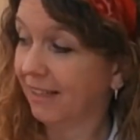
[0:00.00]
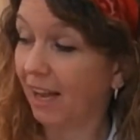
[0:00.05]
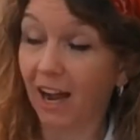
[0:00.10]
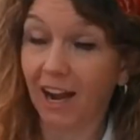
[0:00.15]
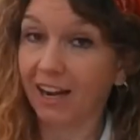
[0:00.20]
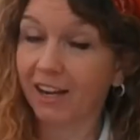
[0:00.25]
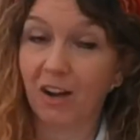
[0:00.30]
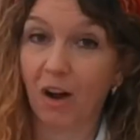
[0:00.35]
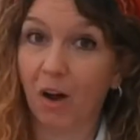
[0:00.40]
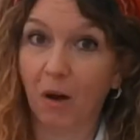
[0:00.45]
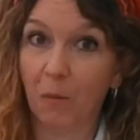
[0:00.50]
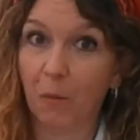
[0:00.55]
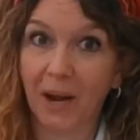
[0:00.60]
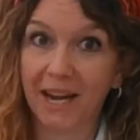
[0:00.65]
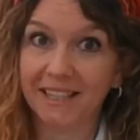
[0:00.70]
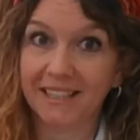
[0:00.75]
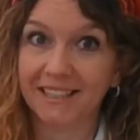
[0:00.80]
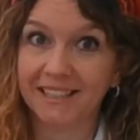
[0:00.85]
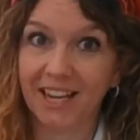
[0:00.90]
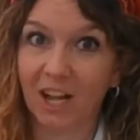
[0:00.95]
I can't
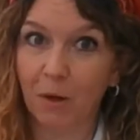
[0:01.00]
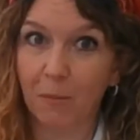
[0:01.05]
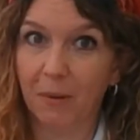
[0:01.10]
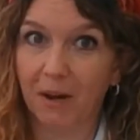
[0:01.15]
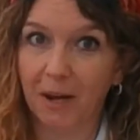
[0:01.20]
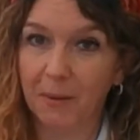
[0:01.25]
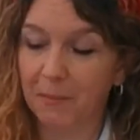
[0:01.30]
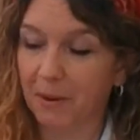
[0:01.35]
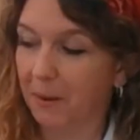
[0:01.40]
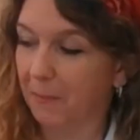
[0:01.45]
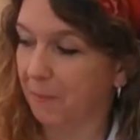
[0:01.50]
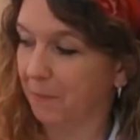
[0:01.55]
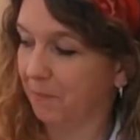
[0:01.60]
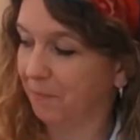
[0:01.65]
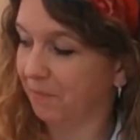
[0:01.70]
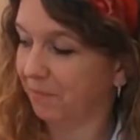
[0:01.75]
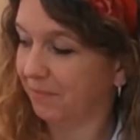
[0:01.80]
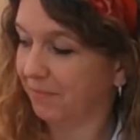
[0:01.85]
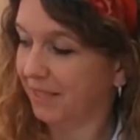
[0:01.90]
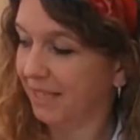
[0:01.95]
wait to tell my mum.
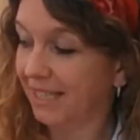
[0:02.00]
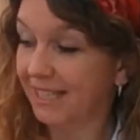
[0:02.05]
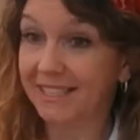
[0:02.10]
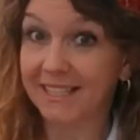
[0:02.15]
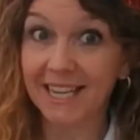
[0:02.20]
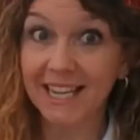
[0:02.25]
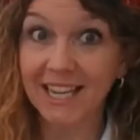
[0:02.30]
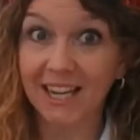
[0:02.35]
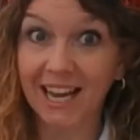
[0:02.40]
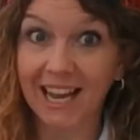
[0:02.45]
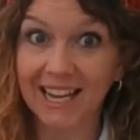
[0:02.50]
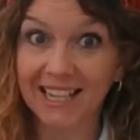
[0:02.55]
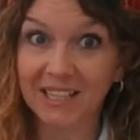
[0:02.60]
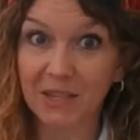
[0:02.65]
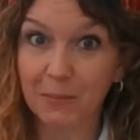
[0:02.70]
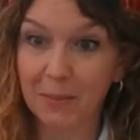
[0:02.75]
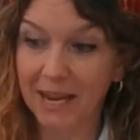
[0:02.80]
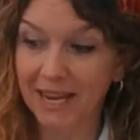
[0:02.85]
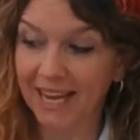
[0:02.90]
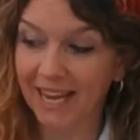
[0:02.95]
See you
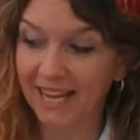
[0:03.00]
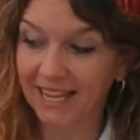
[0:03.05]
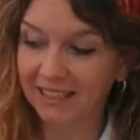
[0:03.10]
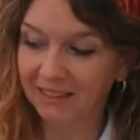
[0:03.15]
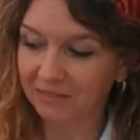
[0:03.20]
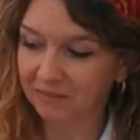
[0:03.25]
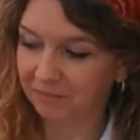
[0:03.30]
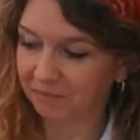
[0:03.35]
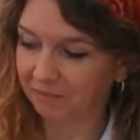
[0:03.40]
later, Piggy.